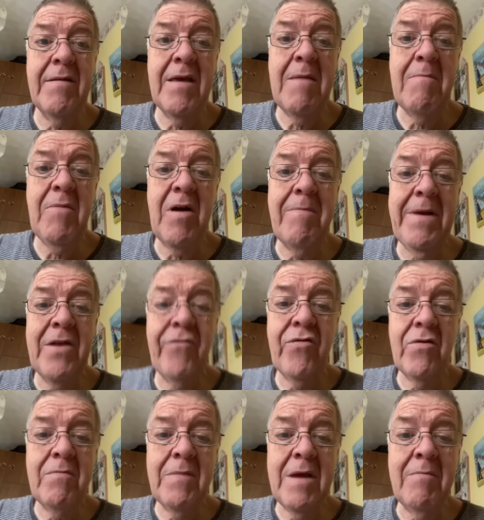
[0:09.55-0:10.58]
in my
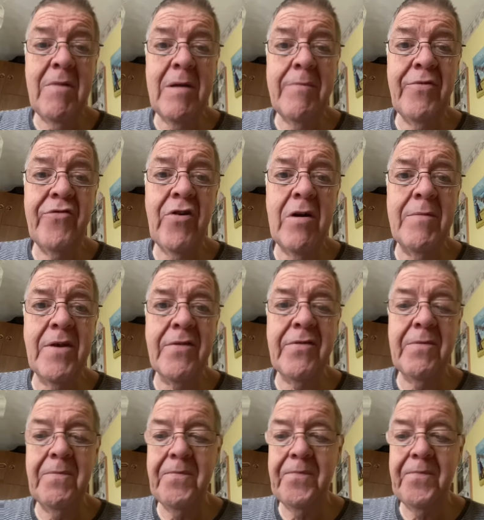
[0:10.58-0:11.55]
bedroom in my pajamas.